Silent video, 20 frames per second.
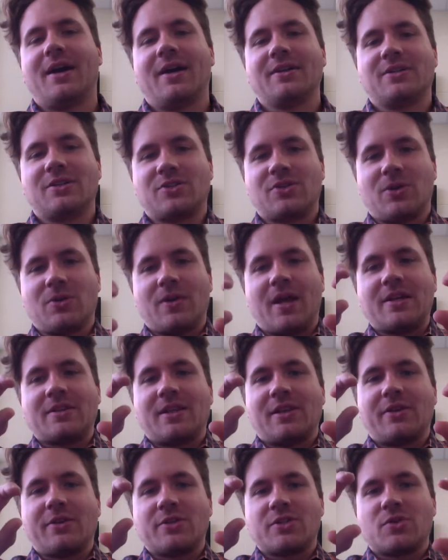to turn like the
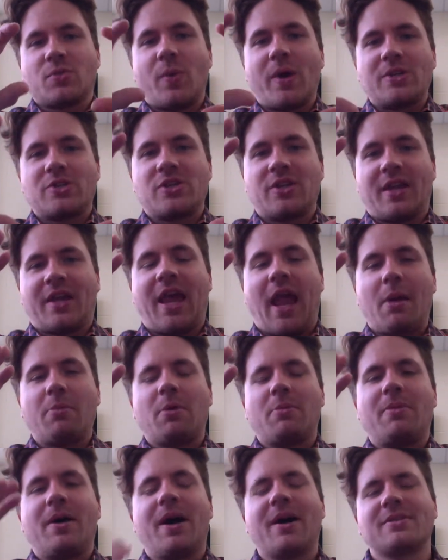little switch in the cable
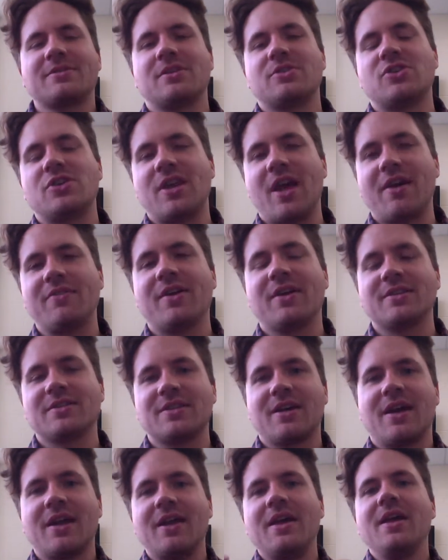box that you'd have
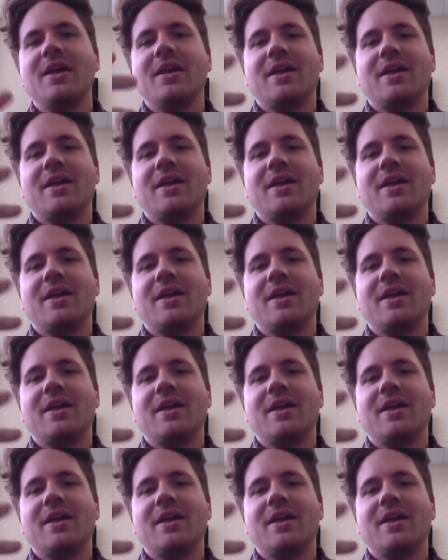outside.